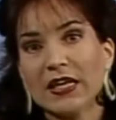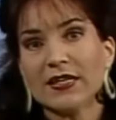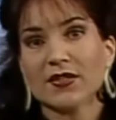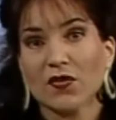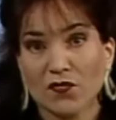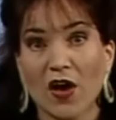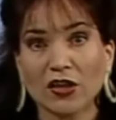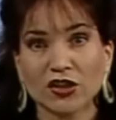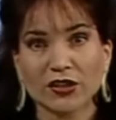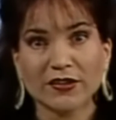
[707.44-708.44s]
These
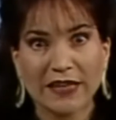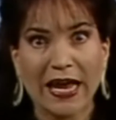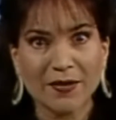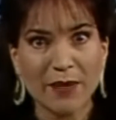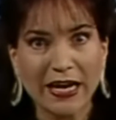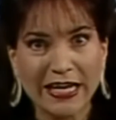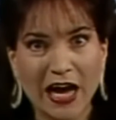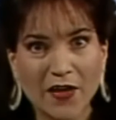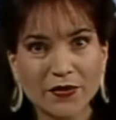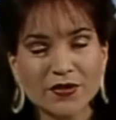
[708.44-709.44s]
functions and
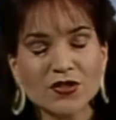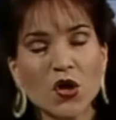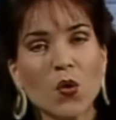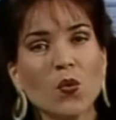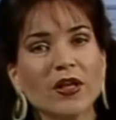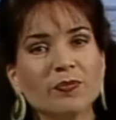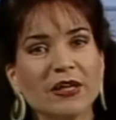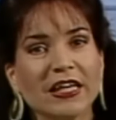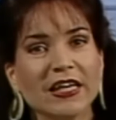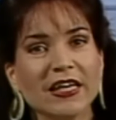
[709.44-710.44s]
many others
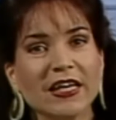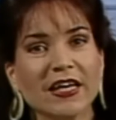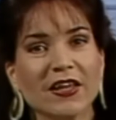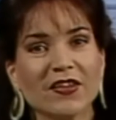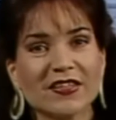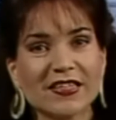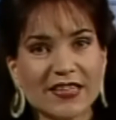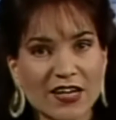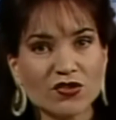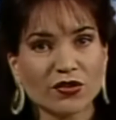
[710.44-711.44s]
will be the
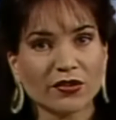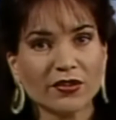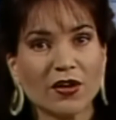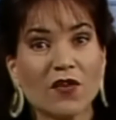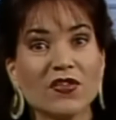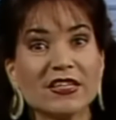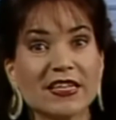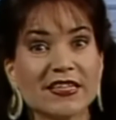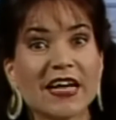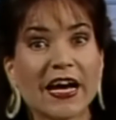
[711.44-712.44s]
center of
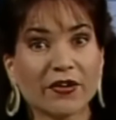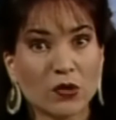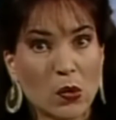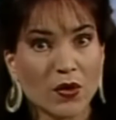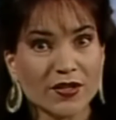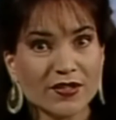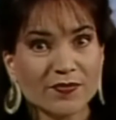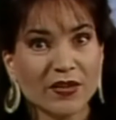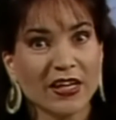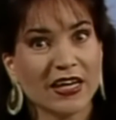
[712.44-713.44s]
this entire
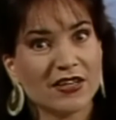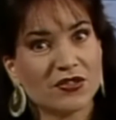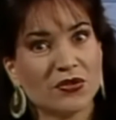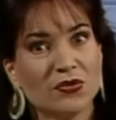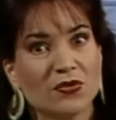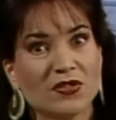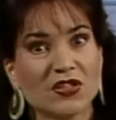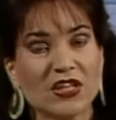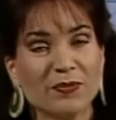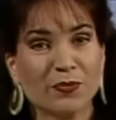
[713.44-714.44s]
course. As you
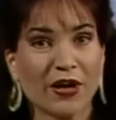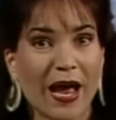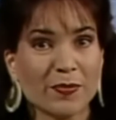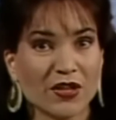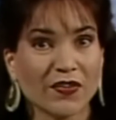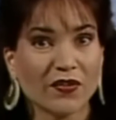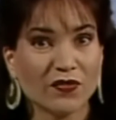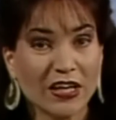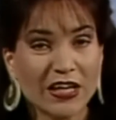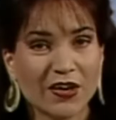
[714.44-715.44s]
see perhaps on
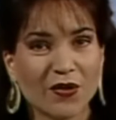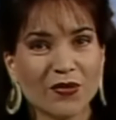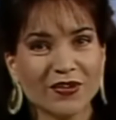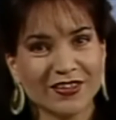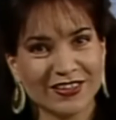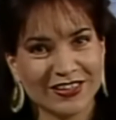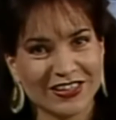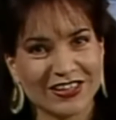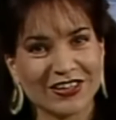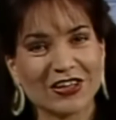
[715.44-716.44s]
the video
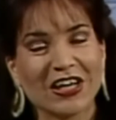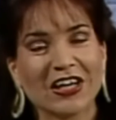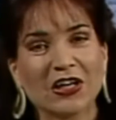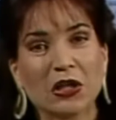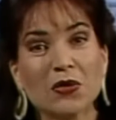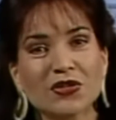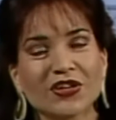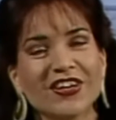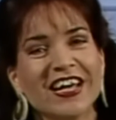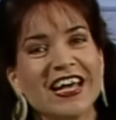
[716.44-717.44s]

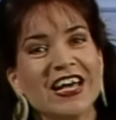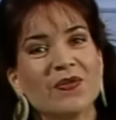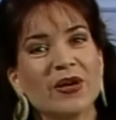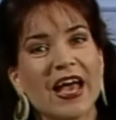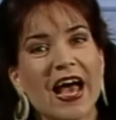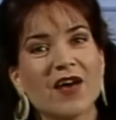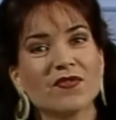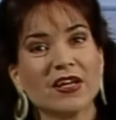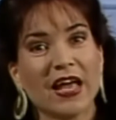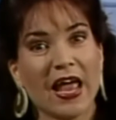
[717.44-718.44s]
enclosure, we
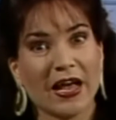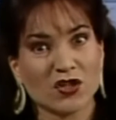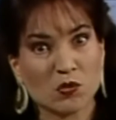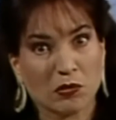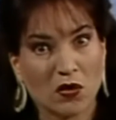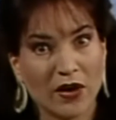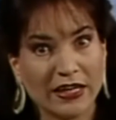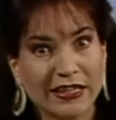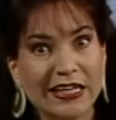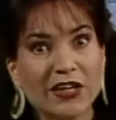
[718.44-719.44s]
have
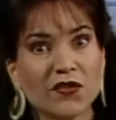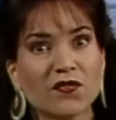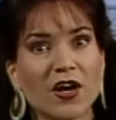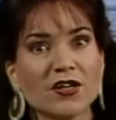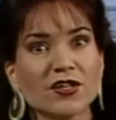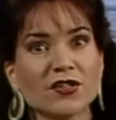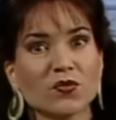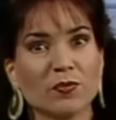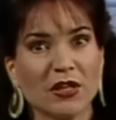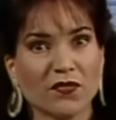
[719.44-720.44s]
exploring linear
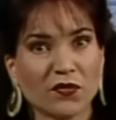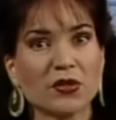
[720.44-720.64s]
functions will be